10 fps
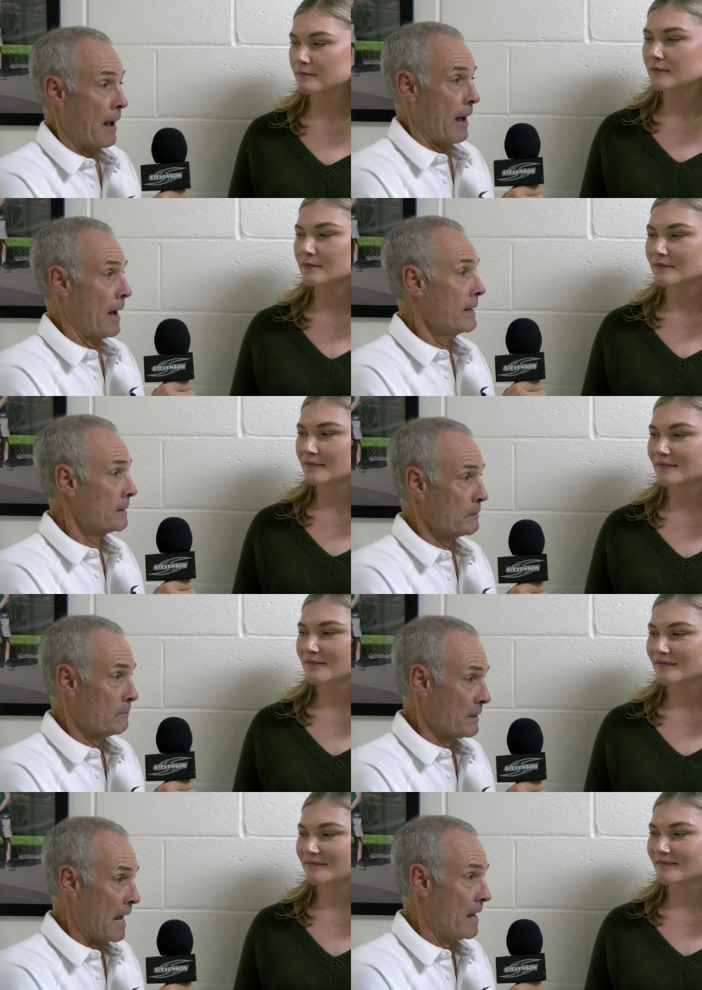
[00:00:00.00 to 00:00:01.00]
Speaker 1: I
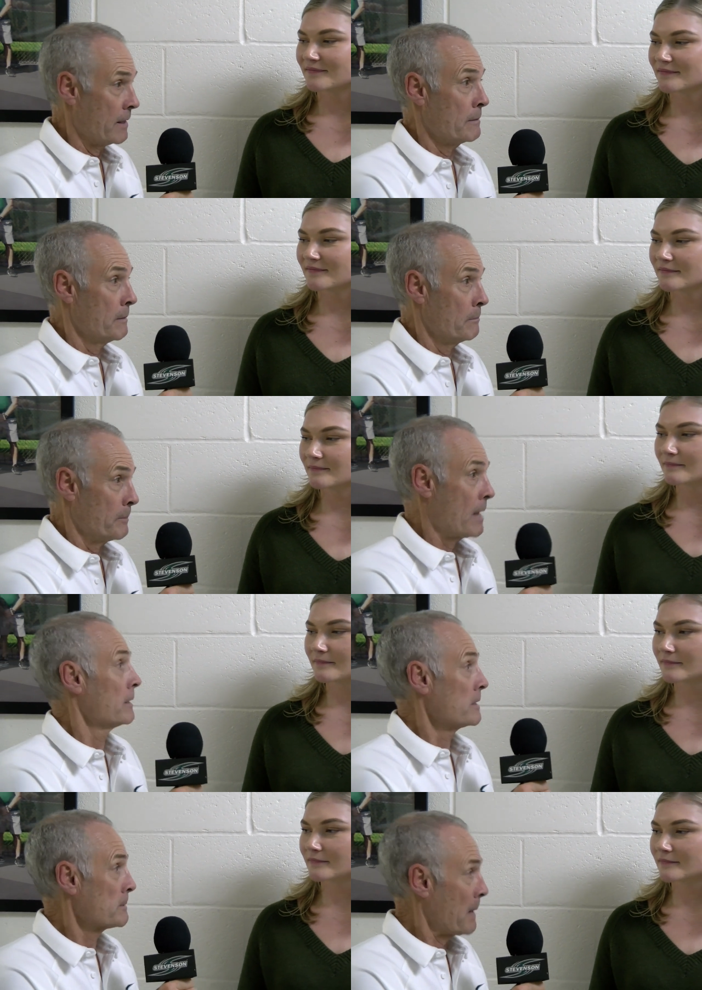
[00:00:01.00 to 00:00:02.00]
counted
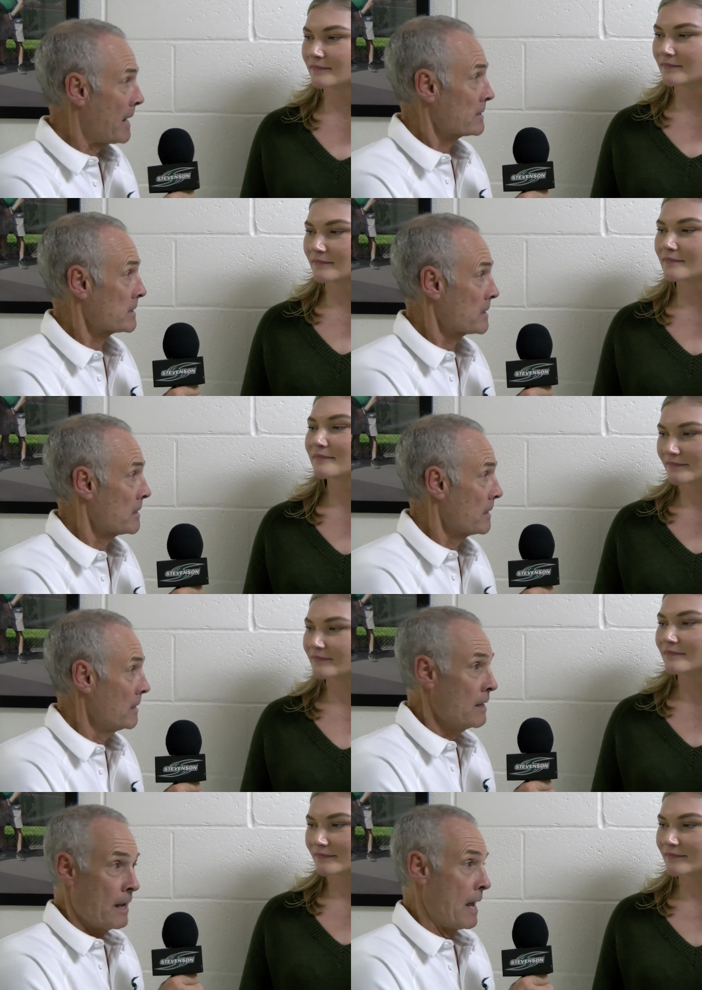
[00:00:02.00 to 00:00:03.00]
Bella's passes tonight,
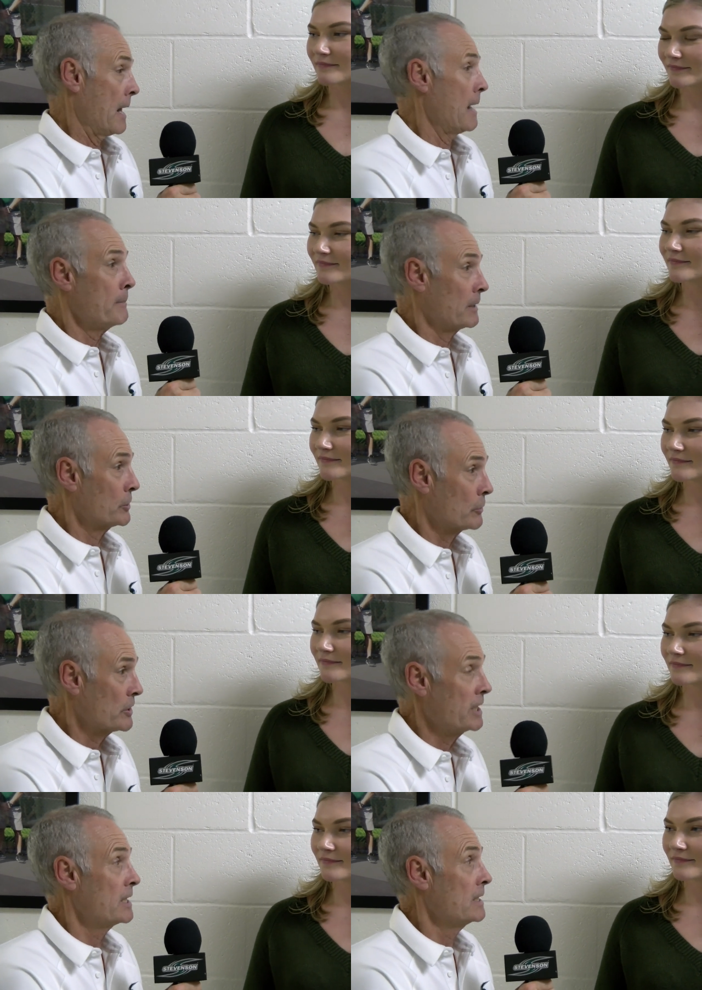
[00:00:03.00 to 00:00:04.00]
and I'm not sure
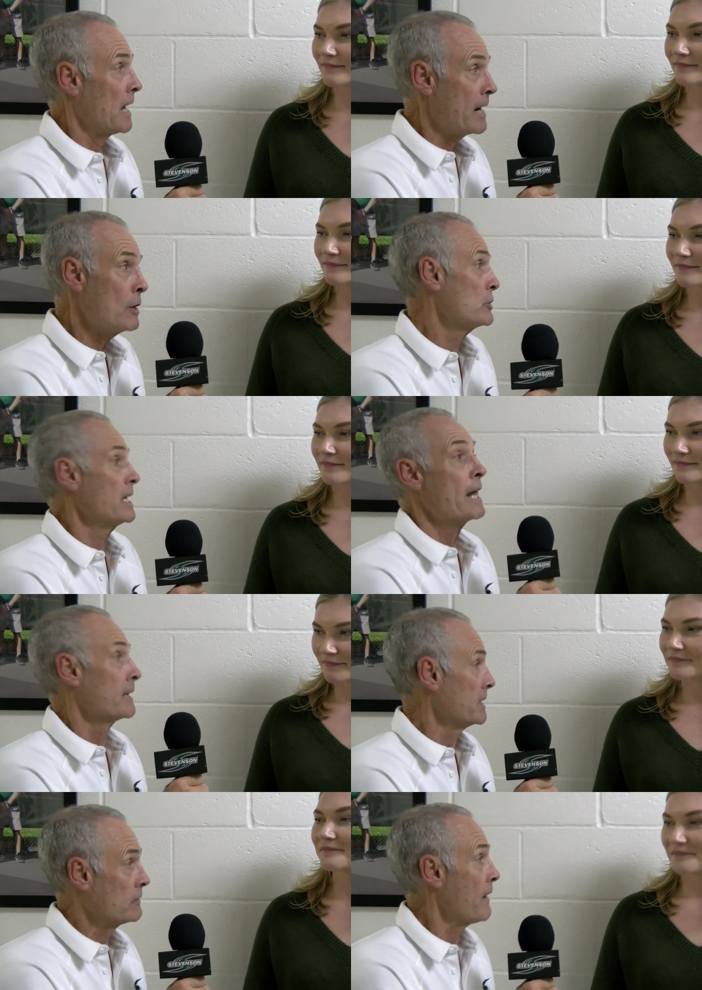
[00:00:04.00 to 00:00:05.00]
she didn't. I know she had at
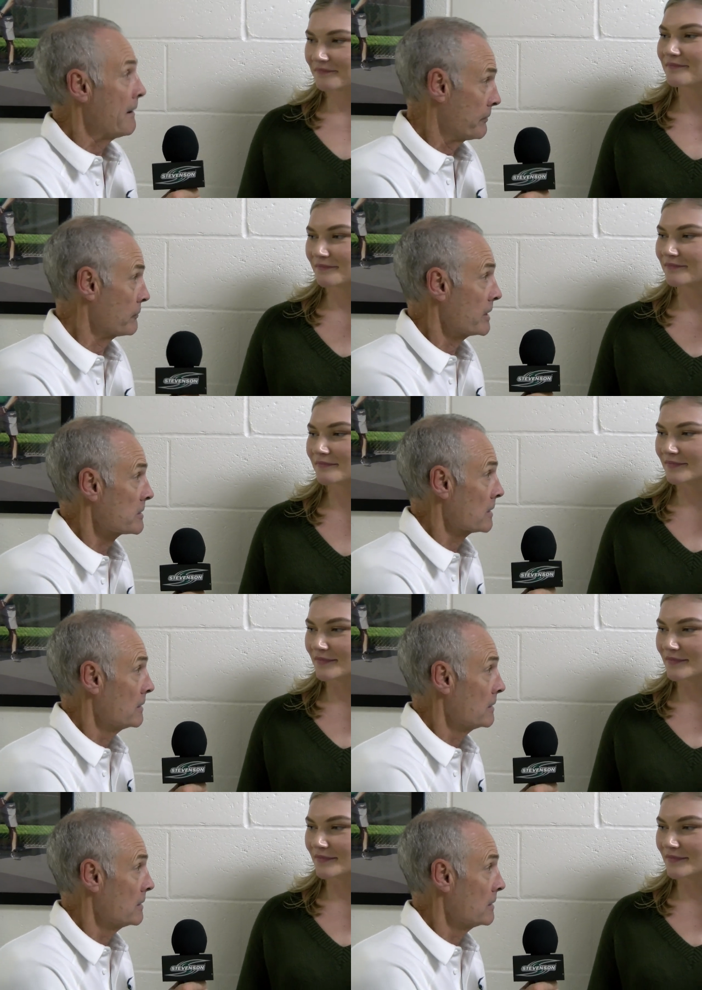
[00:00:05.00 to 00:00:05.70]
least 5 threes.